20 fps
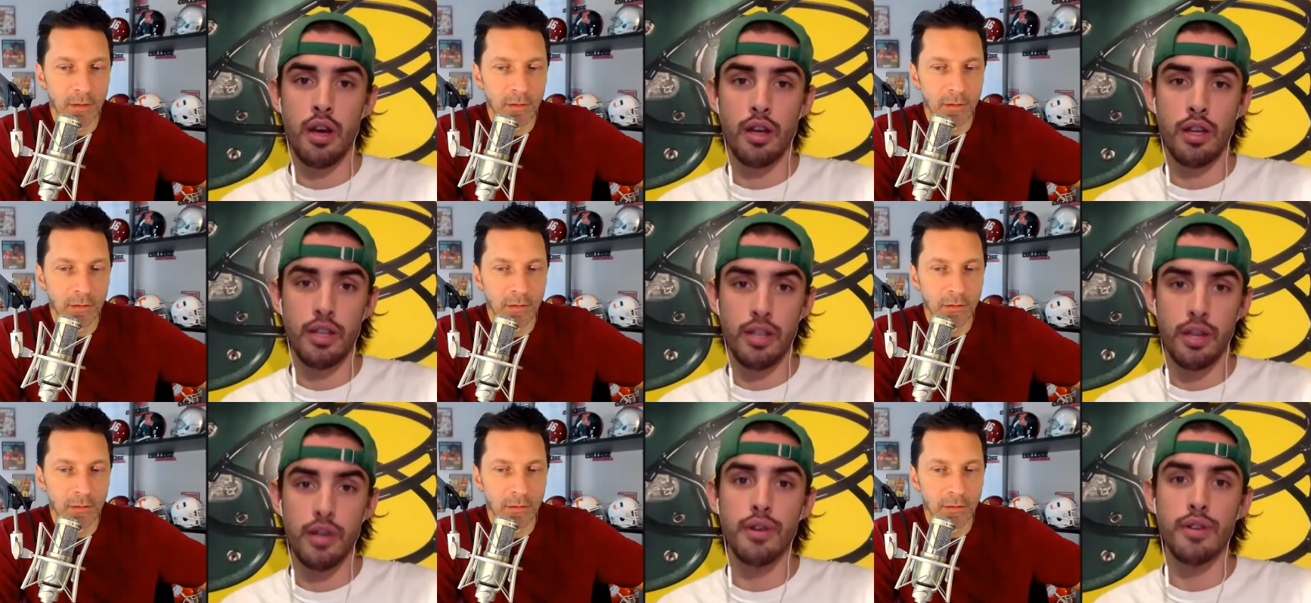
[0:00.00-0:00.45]

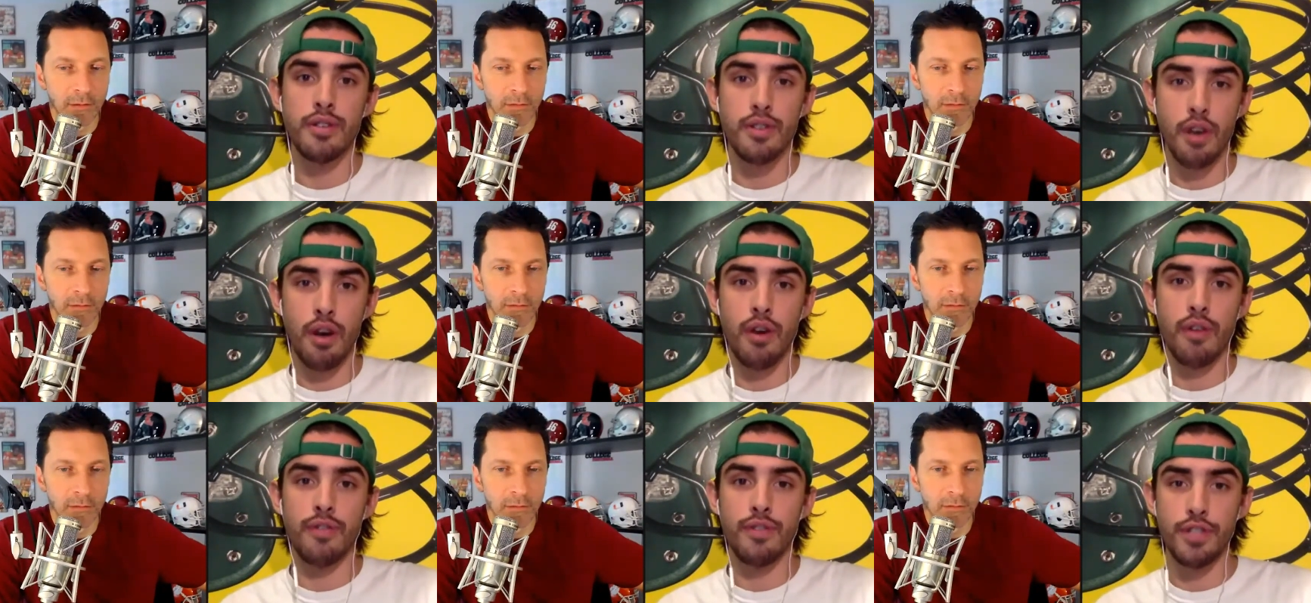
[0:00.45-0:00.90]
Speaker 1: years
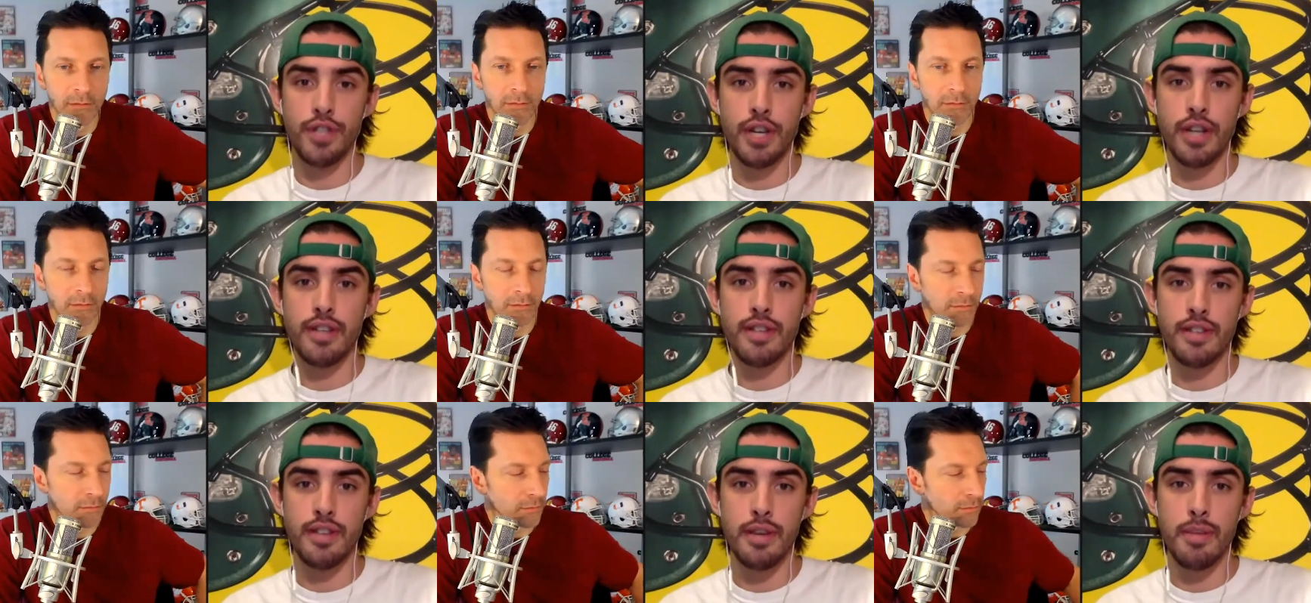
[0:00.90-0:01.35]
of
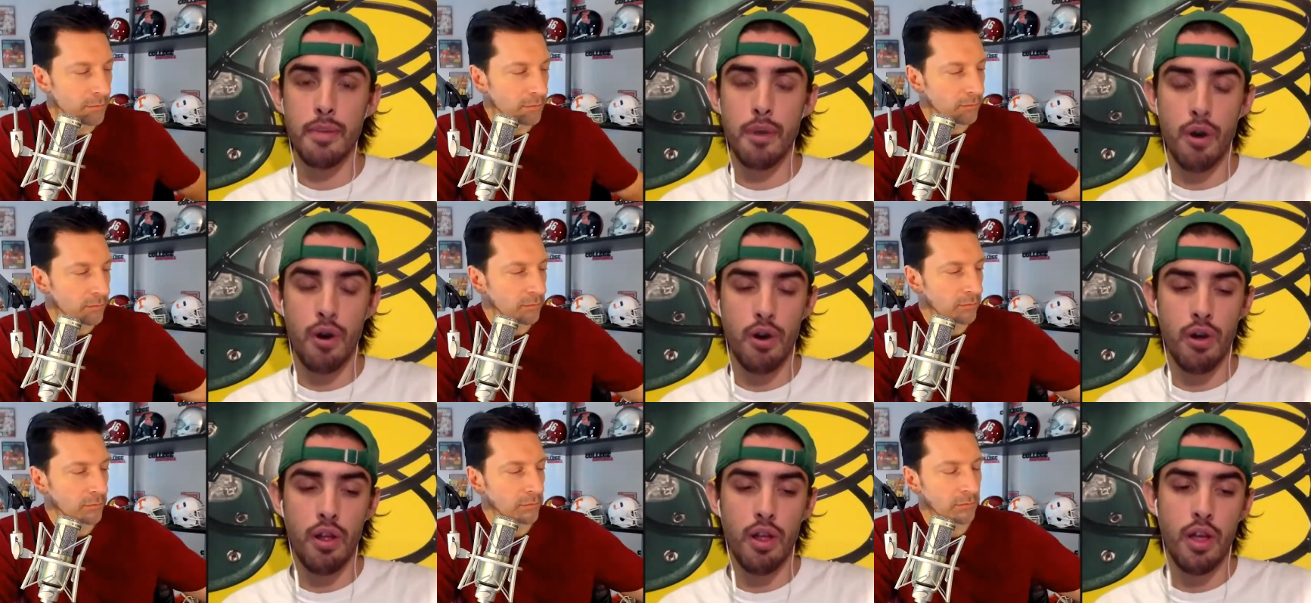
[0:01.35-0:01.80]
JC
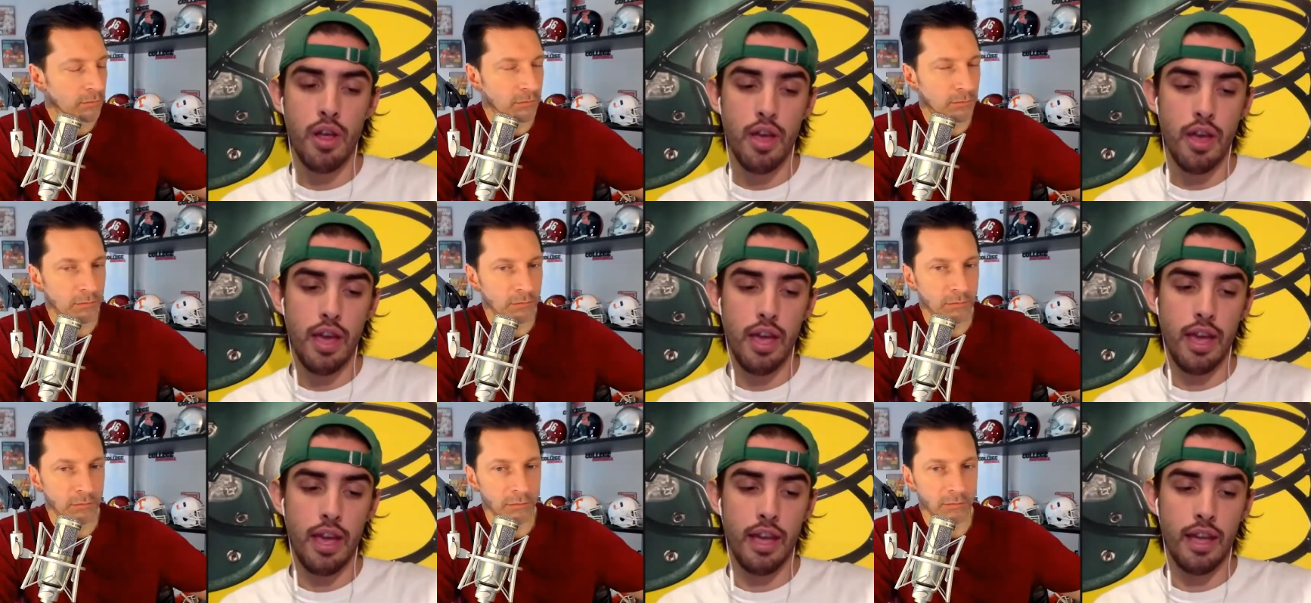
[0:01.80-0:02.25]
ball.
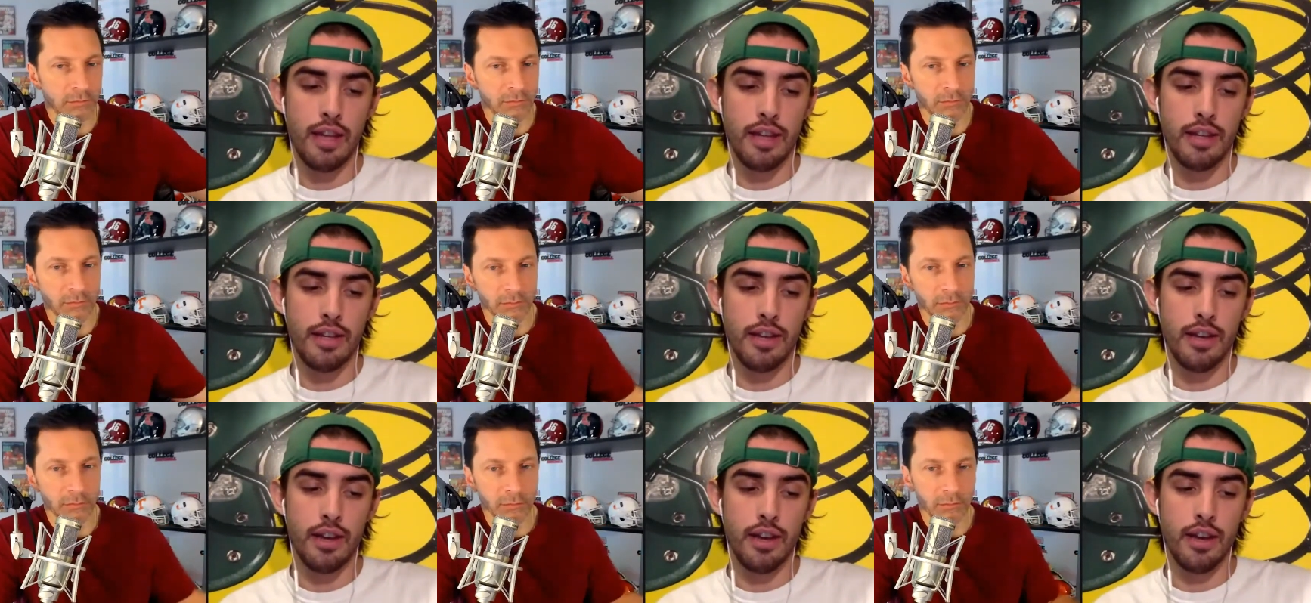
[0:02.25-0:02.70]

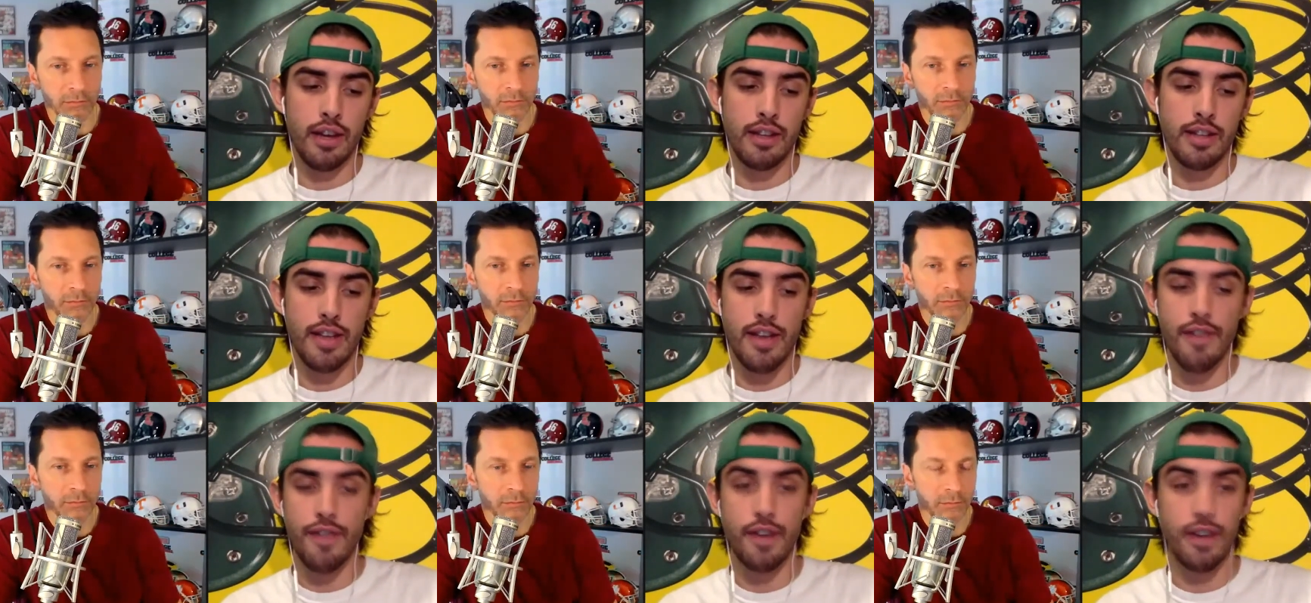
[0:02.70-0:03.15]
And
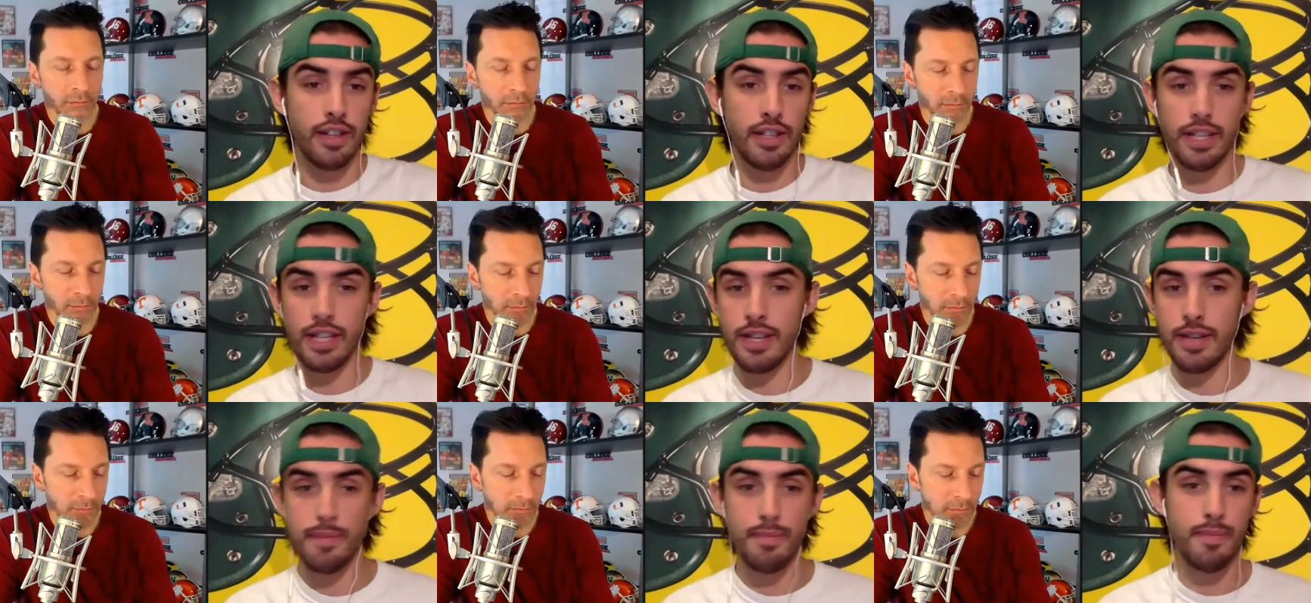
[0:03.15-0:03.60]

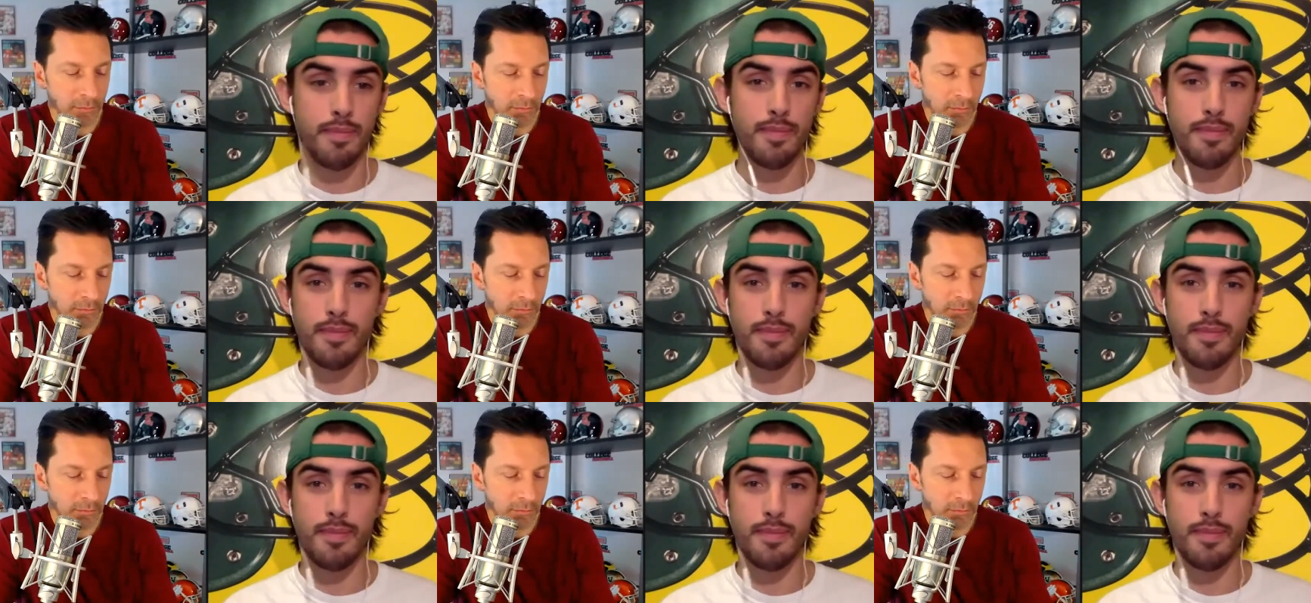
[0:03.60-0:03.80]
definitely,